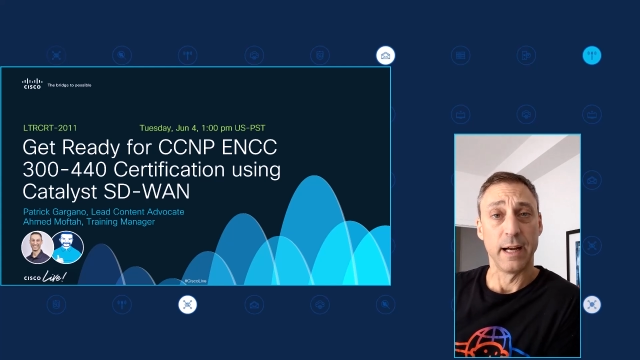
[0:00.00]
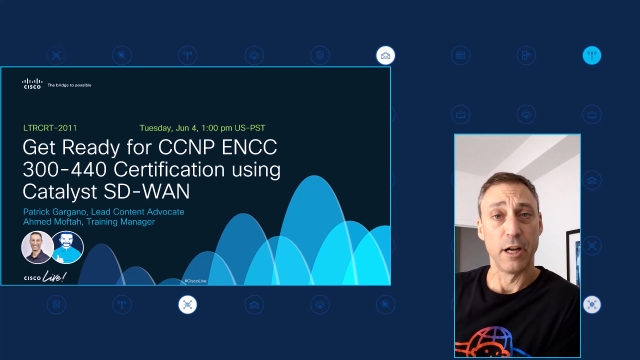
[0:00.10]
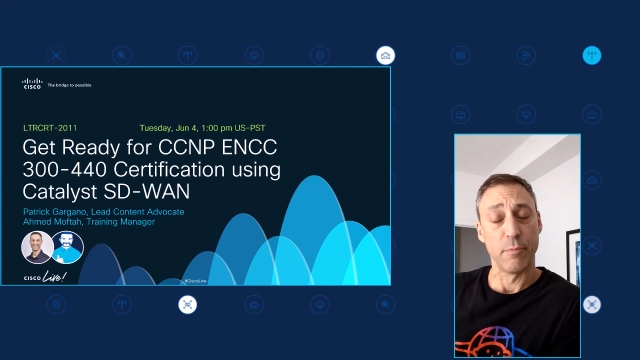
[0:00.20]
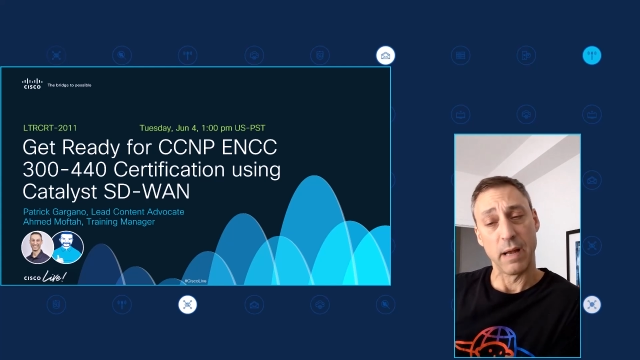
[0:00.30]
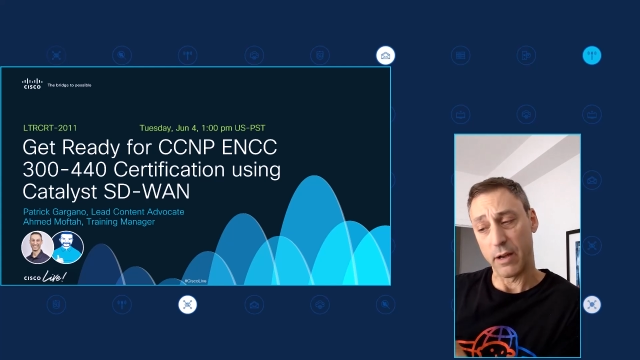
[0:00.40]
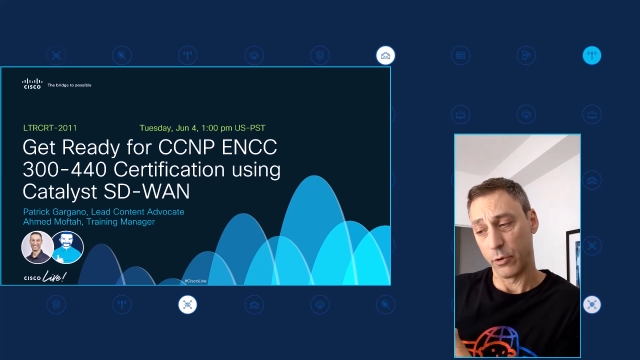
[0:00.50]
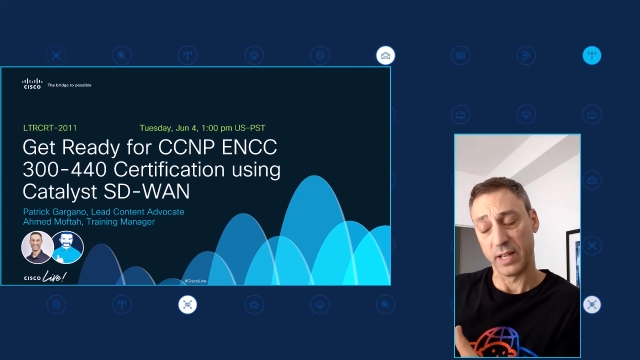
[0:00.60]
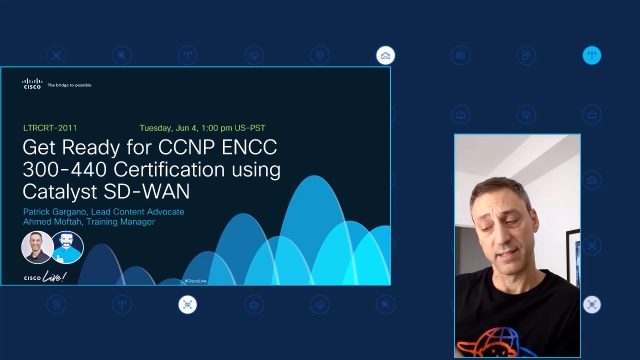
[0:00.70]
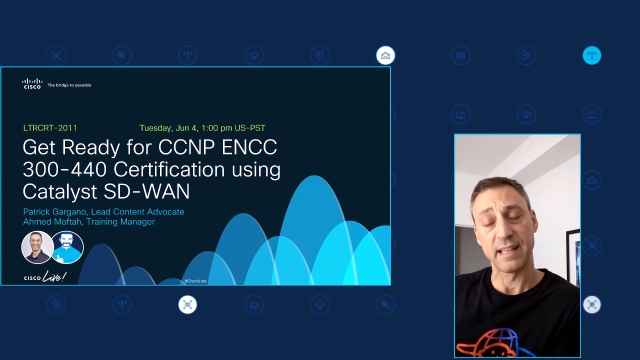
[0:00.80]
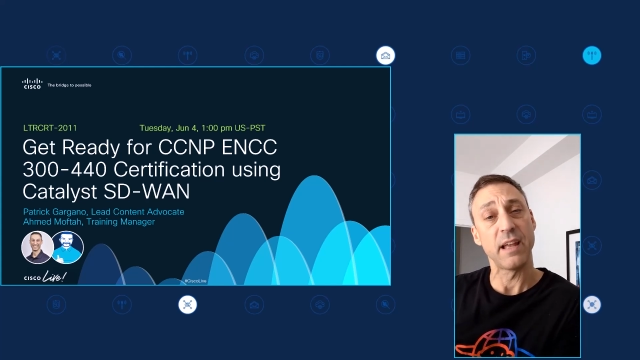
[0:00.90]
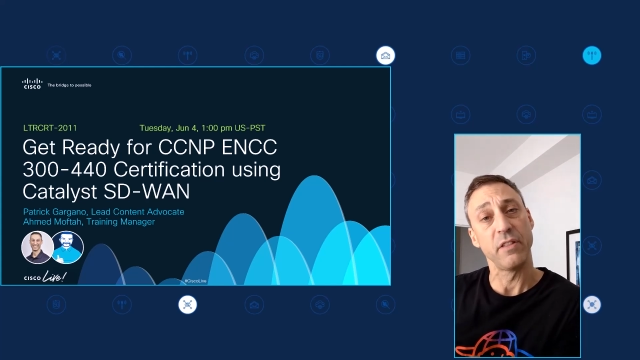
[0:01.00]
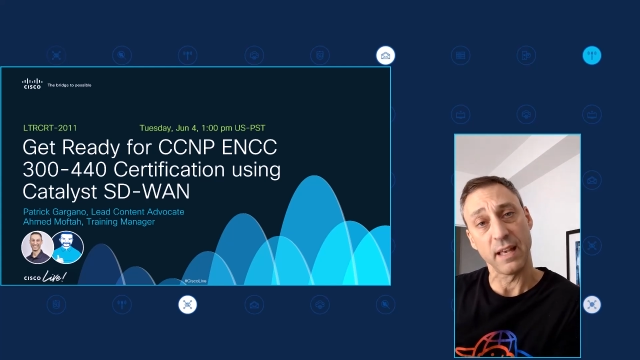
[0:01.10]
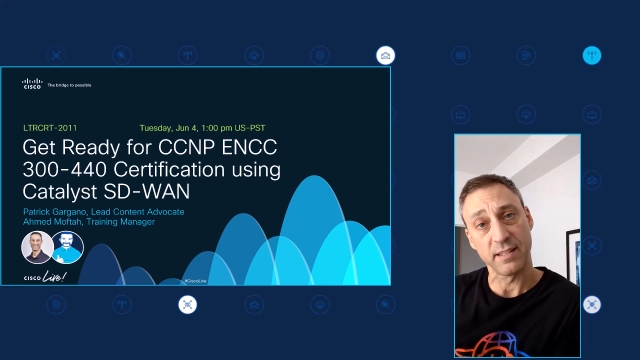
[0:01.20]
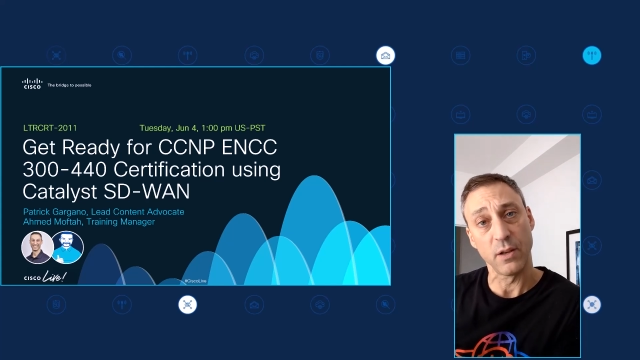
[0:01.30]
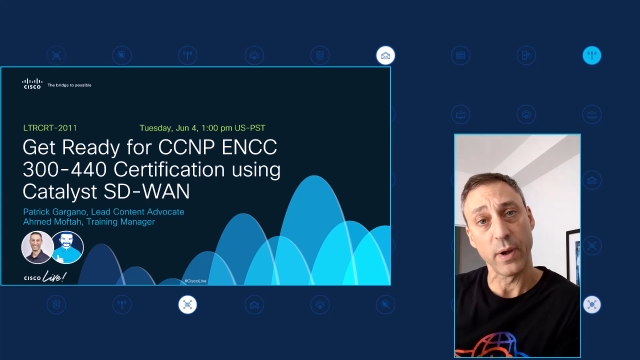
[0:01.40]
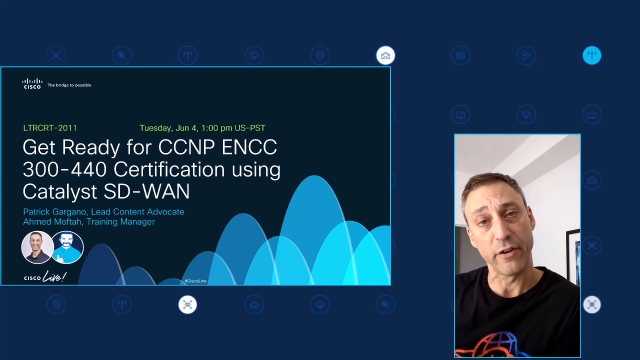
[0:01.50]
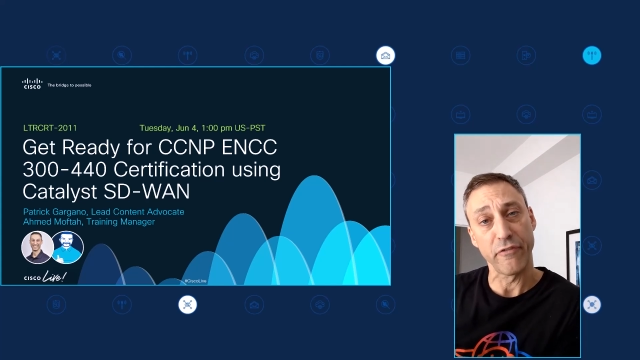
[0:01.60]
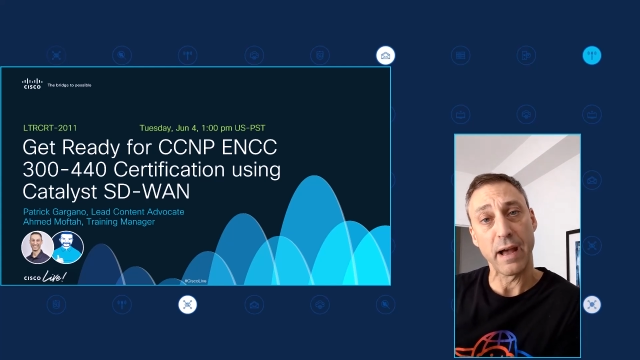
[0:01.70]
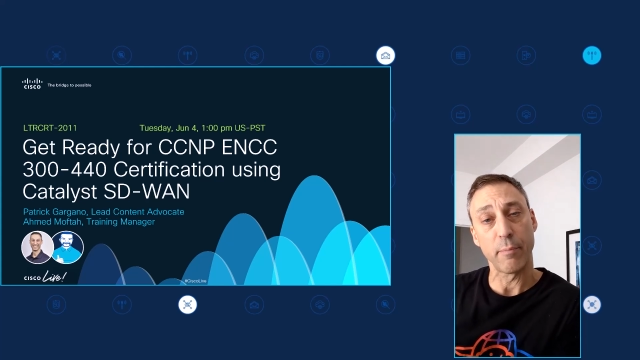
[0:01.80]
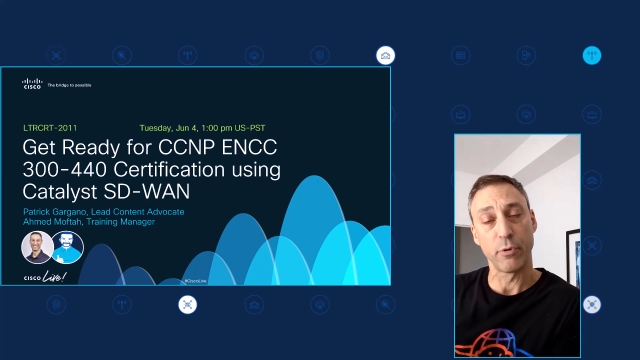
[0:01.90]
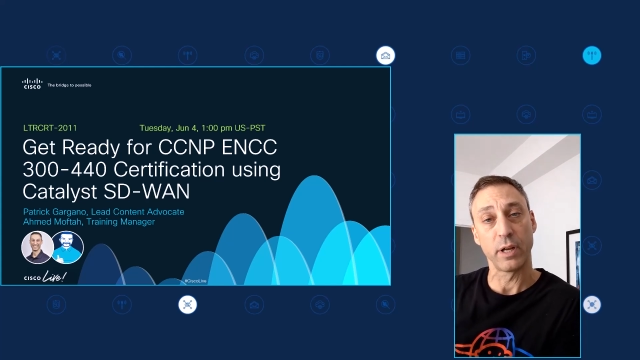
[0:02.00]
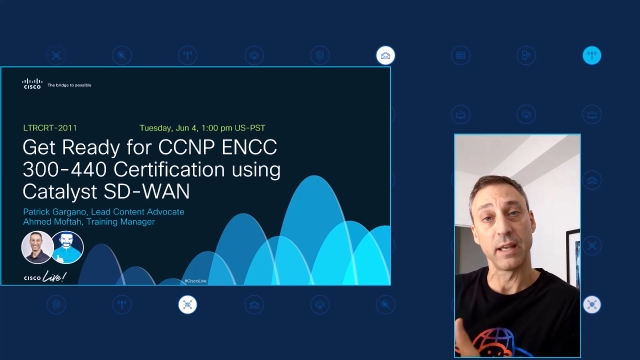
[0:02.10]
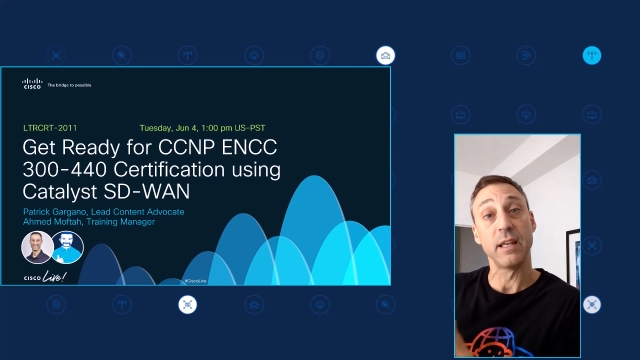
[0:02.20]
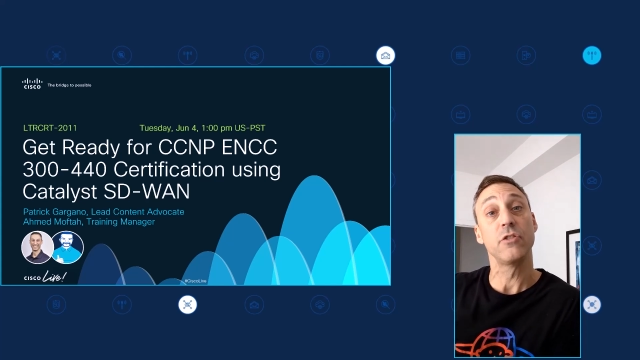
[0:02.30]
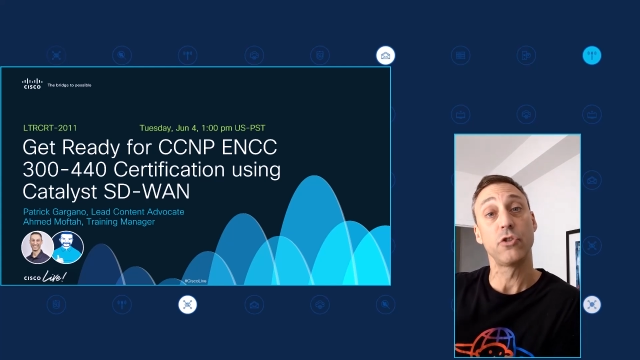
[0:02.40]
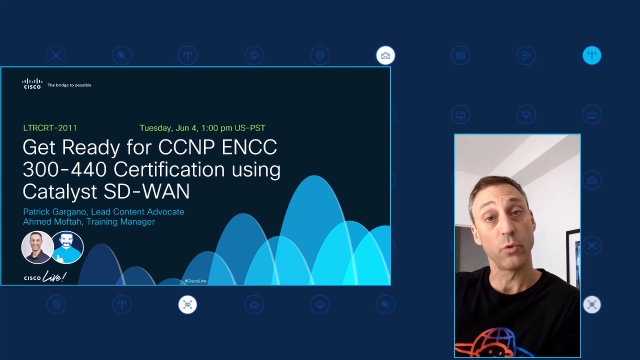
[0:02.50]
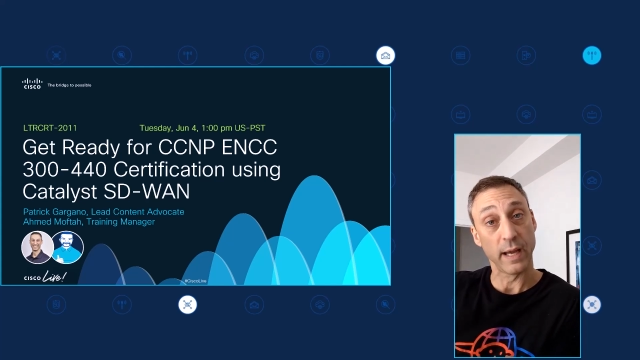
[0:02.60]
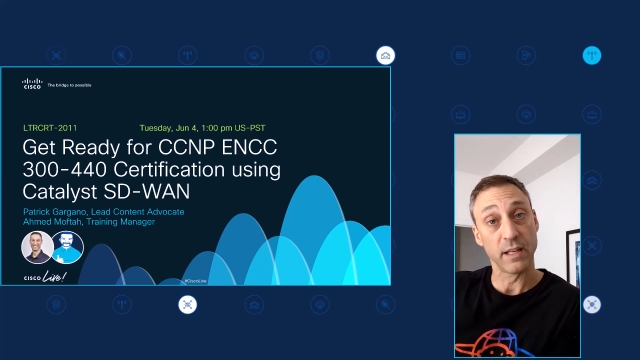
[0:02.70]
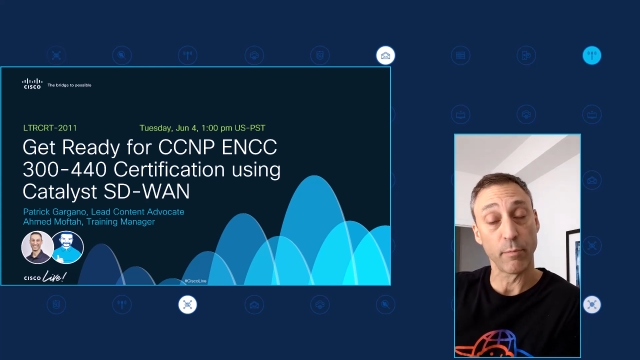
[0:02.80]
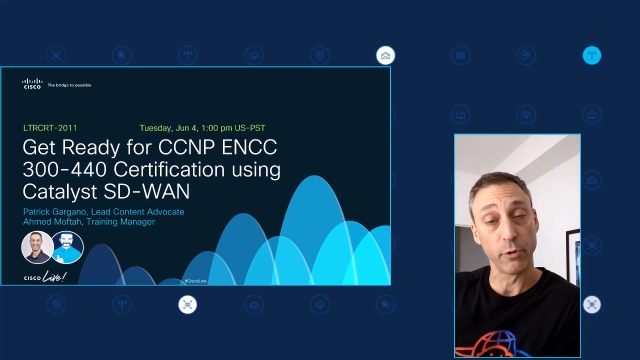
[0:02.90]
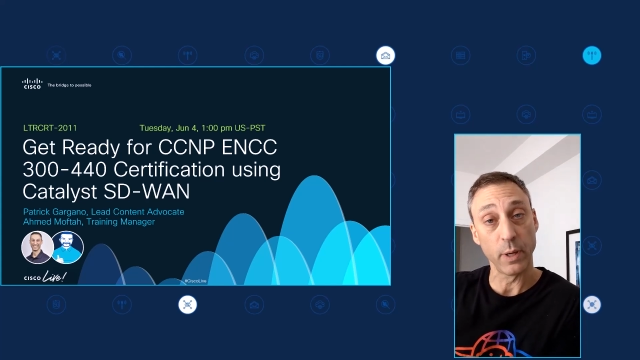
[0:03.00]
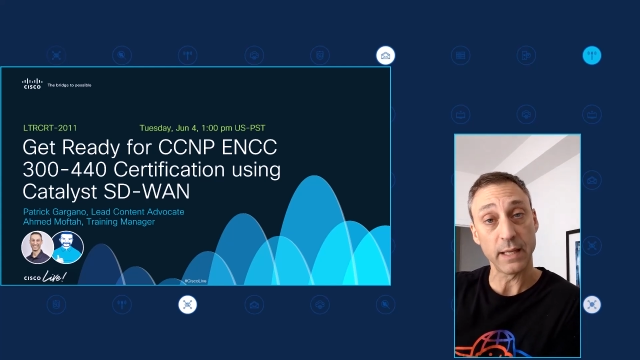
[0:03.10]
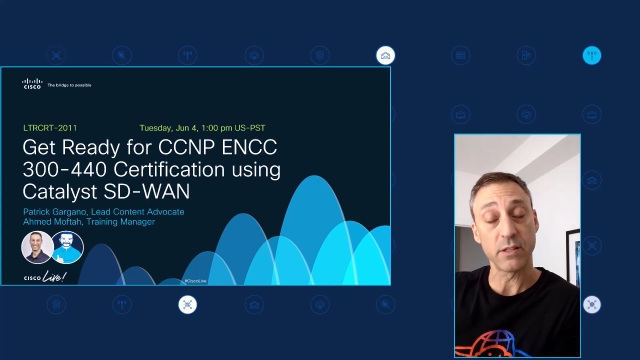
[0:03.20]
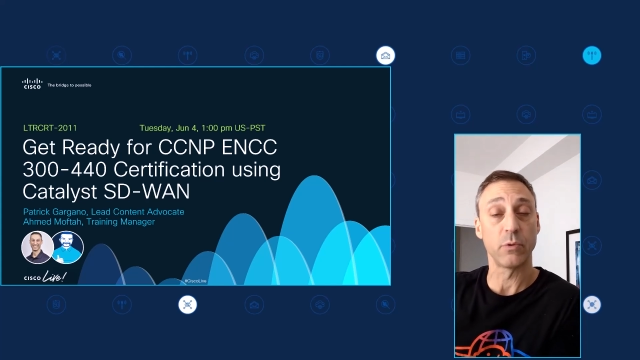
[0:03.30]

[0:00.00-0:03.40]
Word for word: um, how to extend the SD-WAN fabric into AWS.